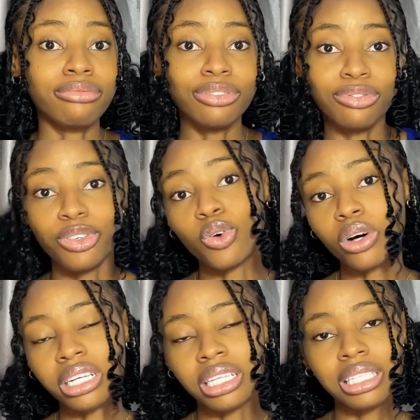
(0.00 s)
review
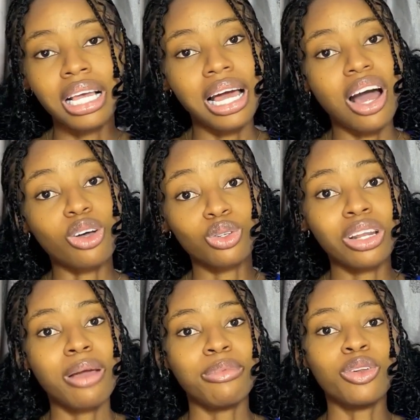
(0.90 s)
on it, also
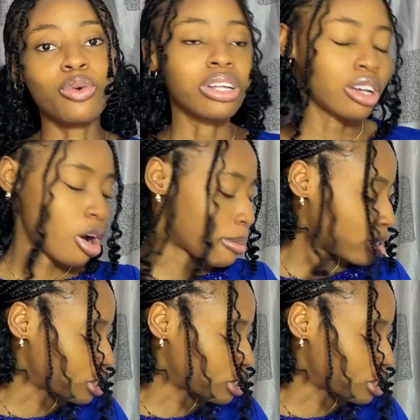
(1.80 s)
let me know in the comment